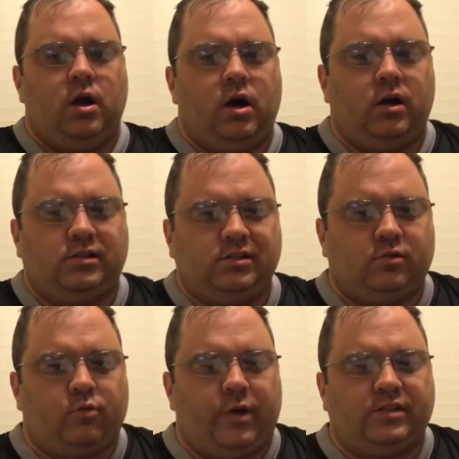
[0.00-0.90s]
This is
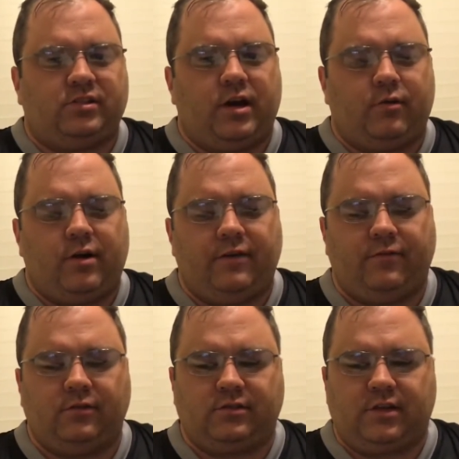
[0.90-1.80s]
the ranch style
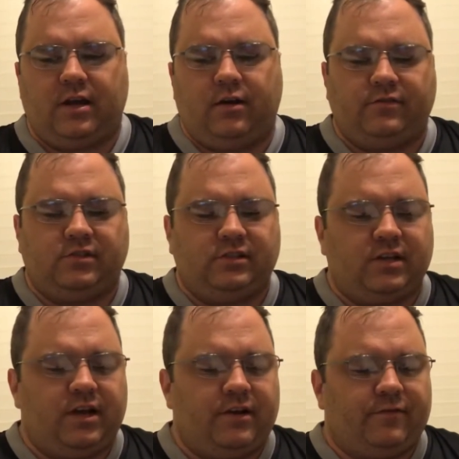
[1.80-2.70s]
rifle. Obviously it's
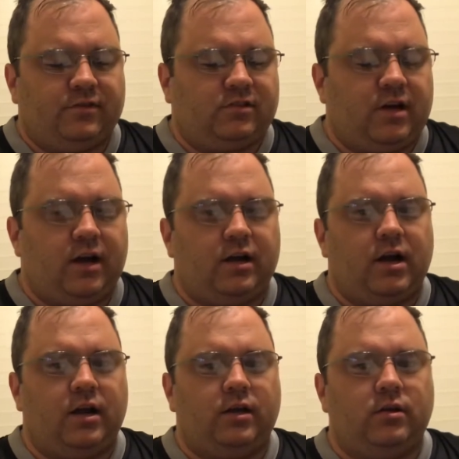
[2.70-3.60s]
got a different stock
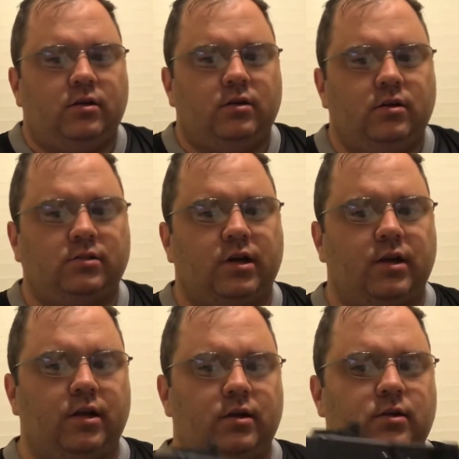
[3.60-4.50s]
on it. It's got
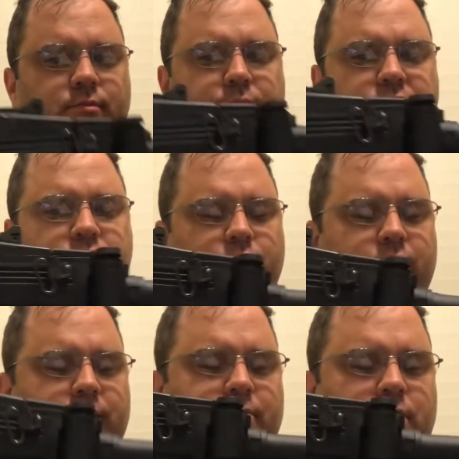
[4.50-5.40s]
a pistol
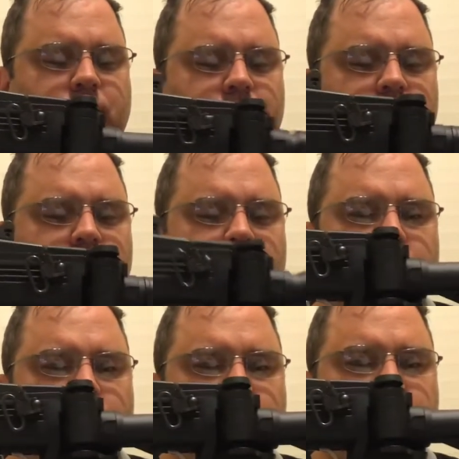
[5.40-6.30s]
grip,
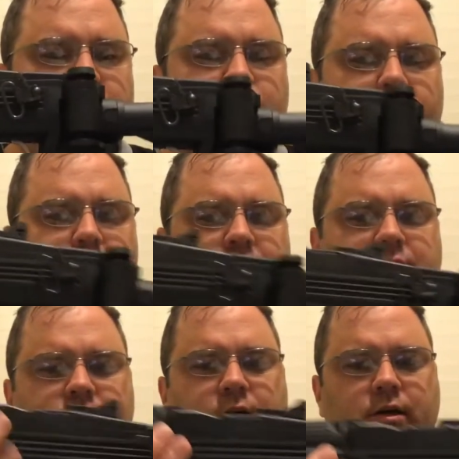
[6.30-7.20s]
adjustable
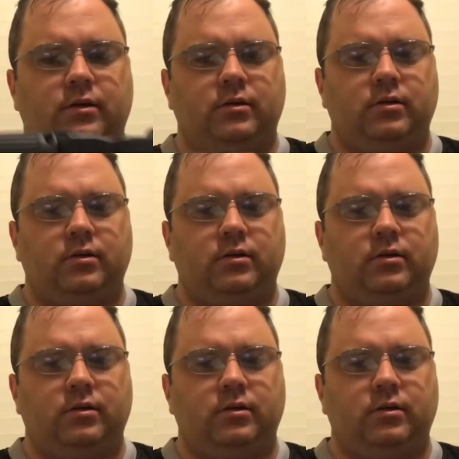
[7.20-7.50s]
backstock.